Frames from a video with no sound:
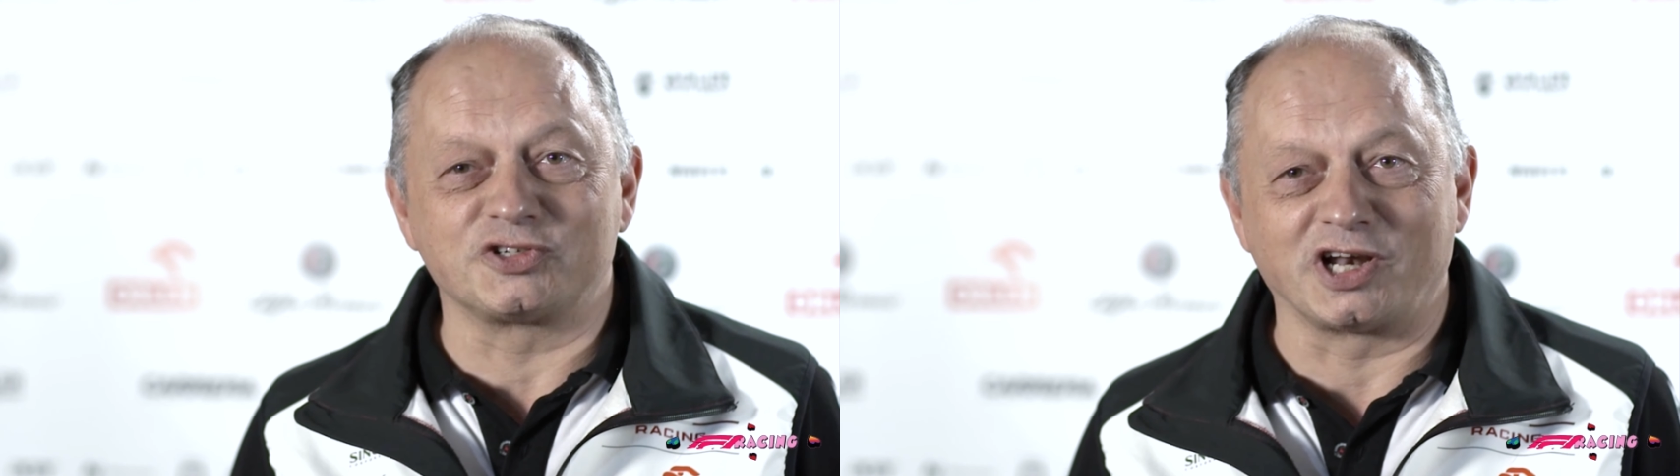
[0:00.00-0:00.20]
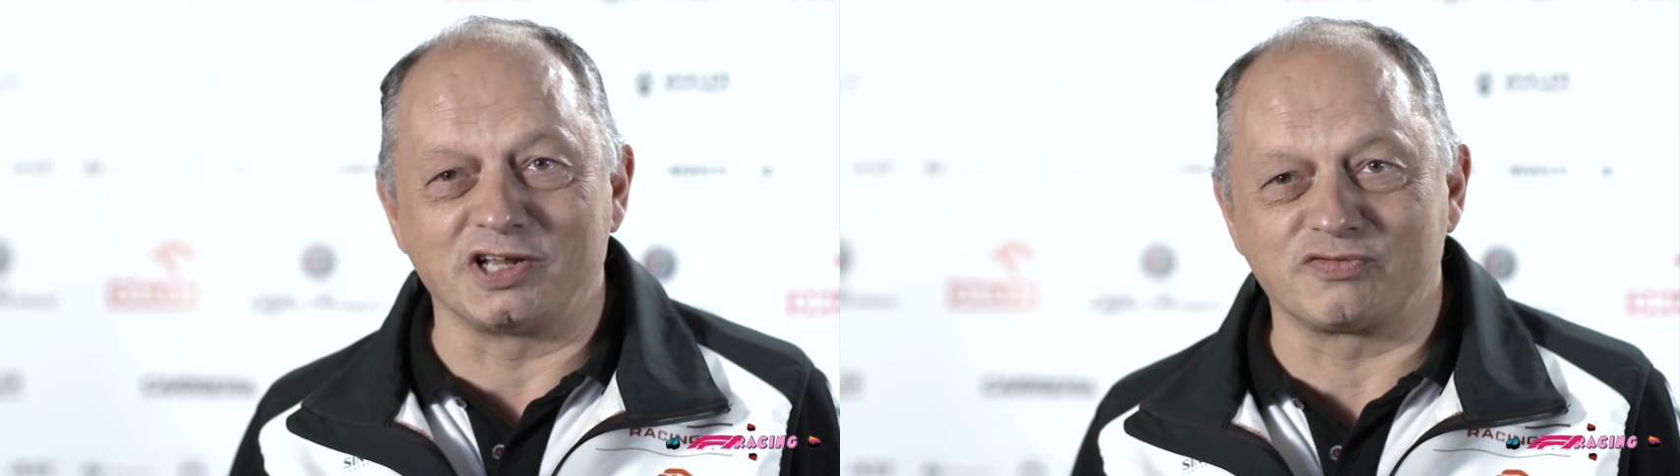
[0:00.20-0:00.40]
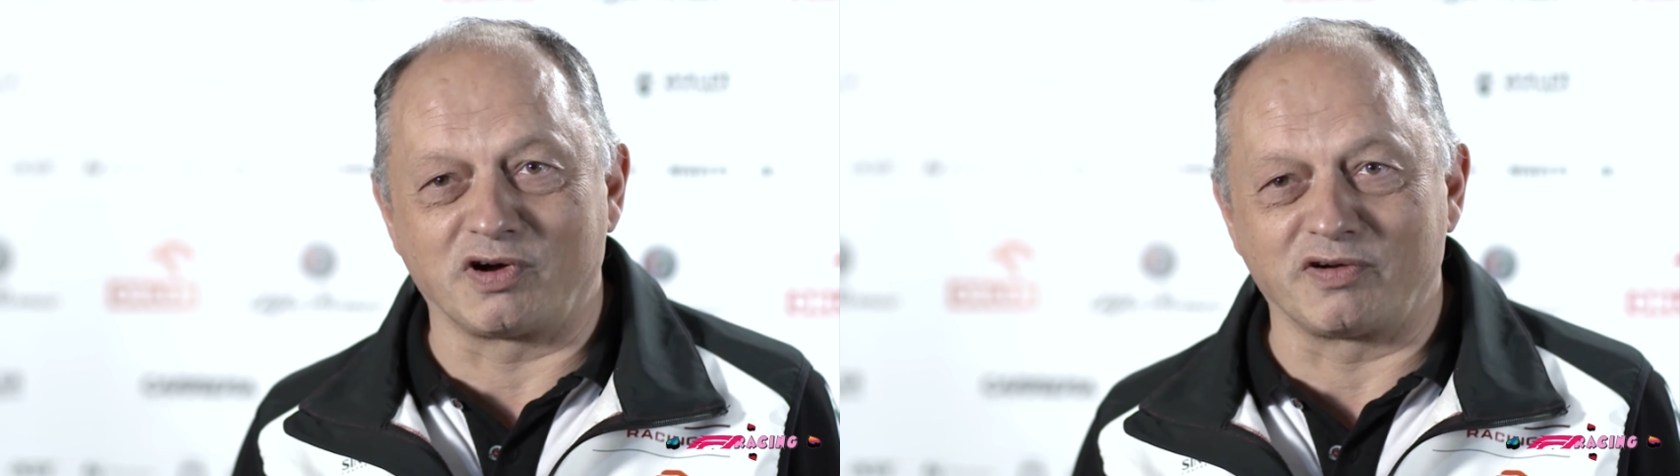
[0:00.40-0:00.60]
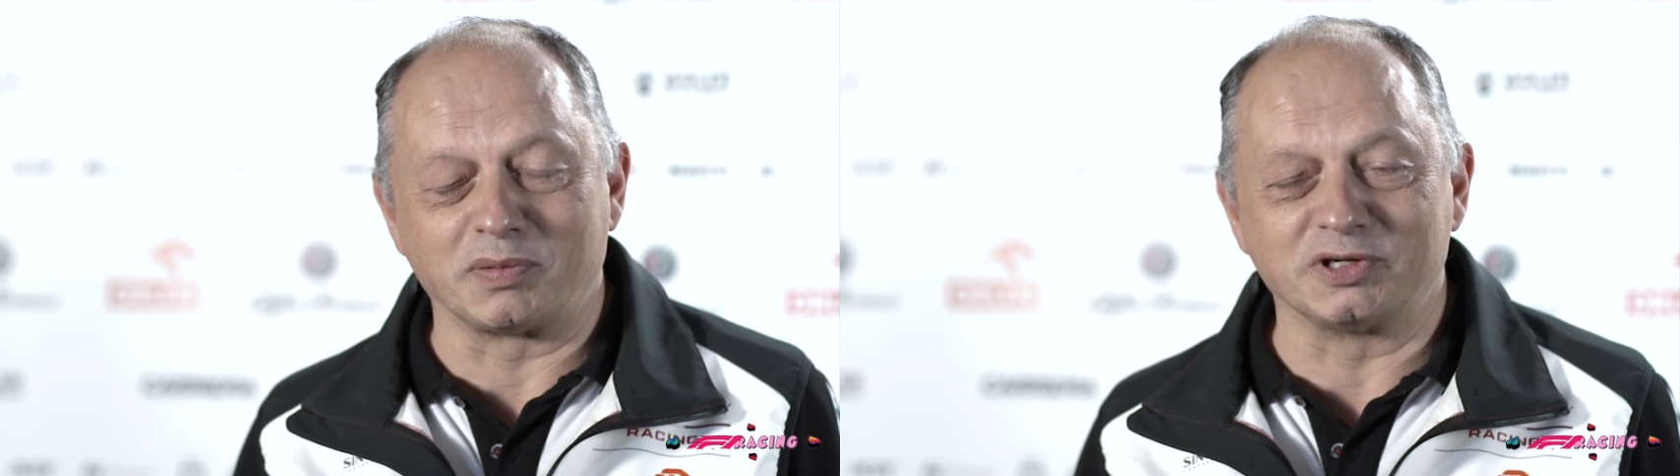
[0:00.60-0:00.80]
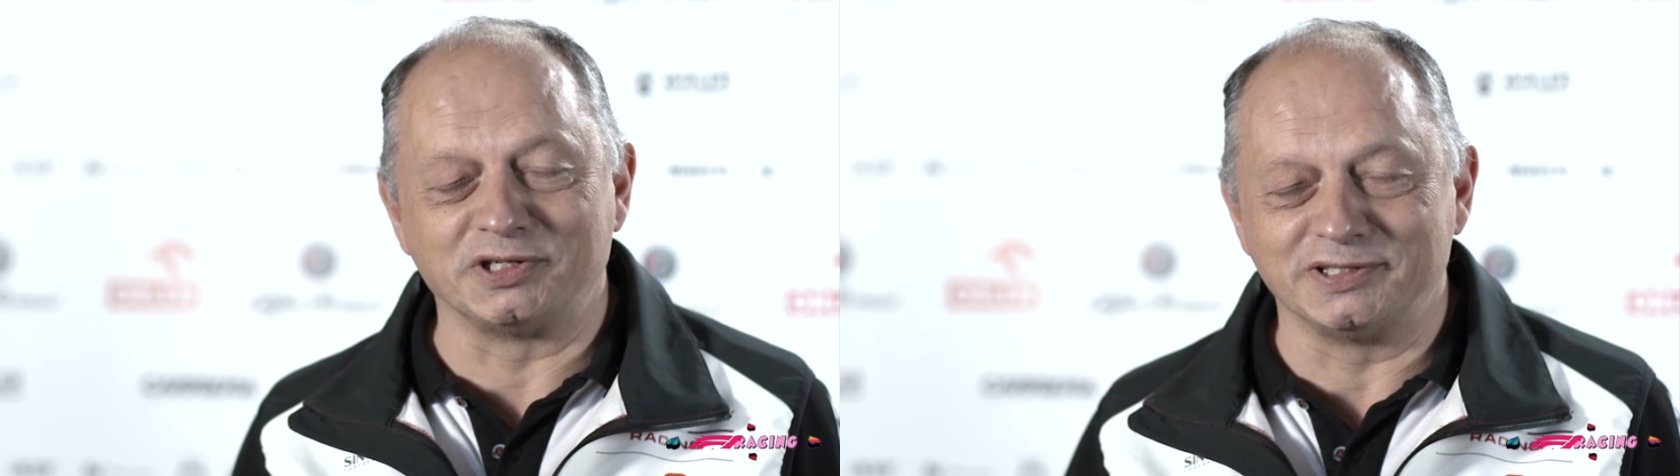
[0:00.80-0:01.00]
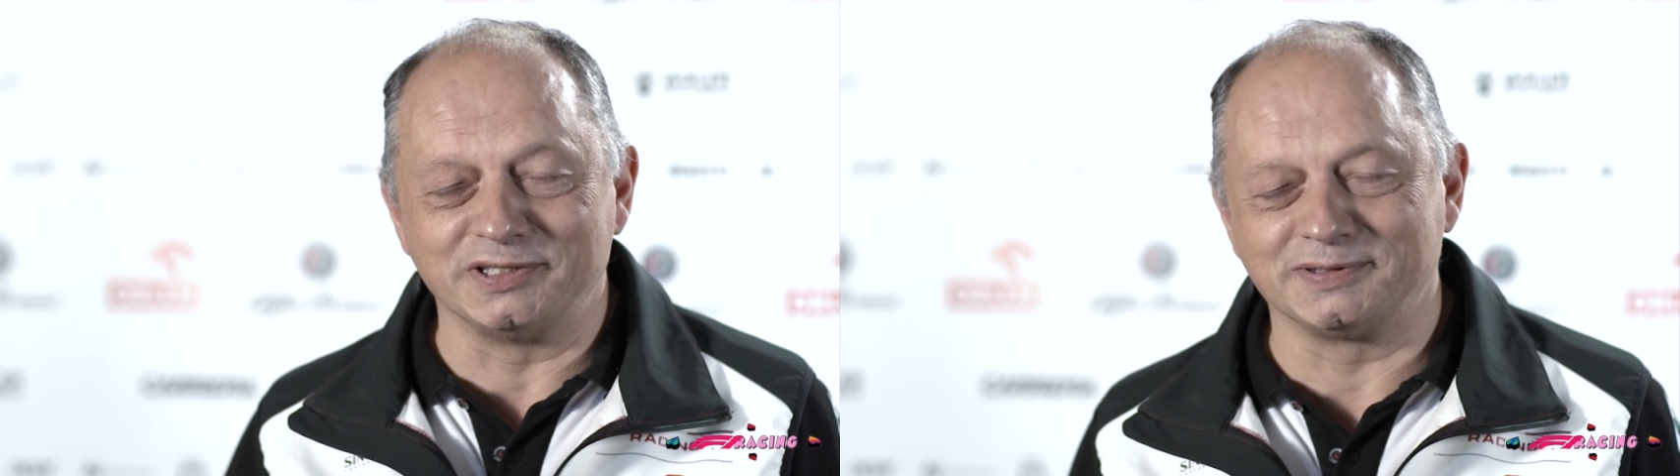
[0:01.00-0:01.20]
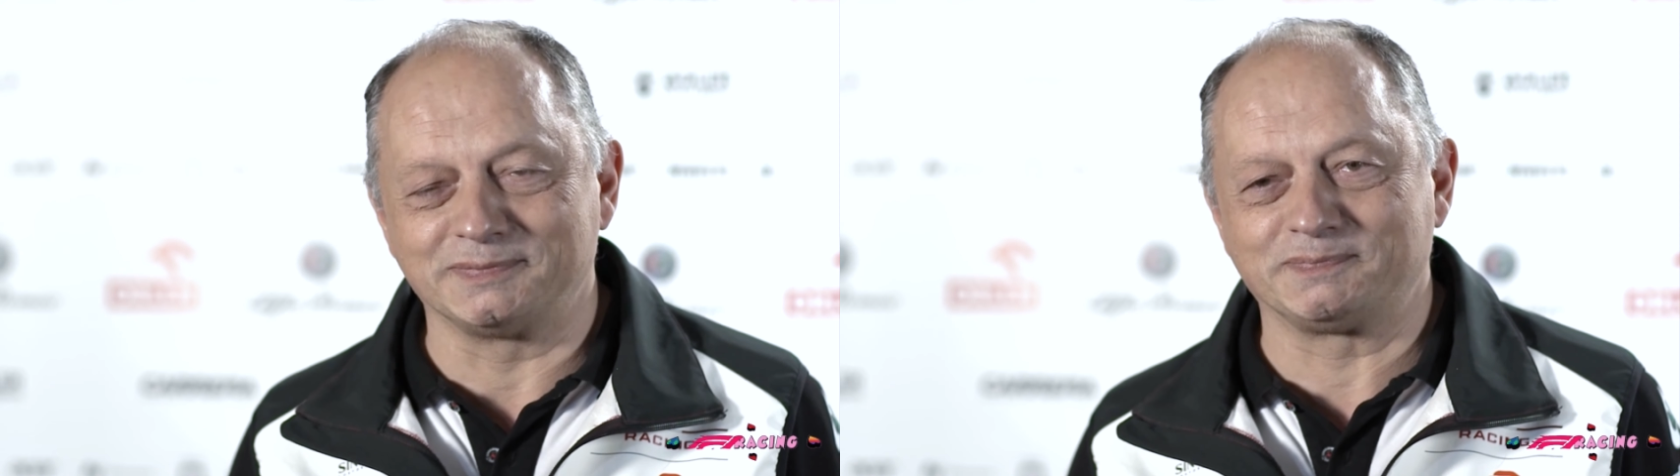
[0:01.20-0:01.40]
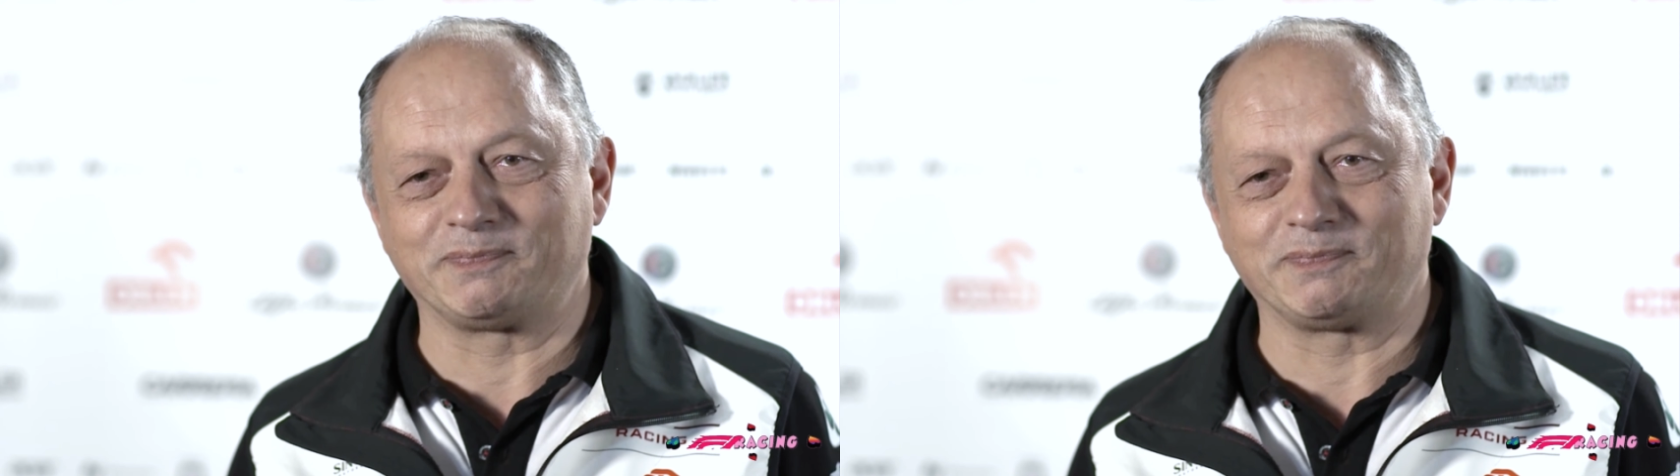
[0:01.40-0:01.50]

challenge for everybody. That, um,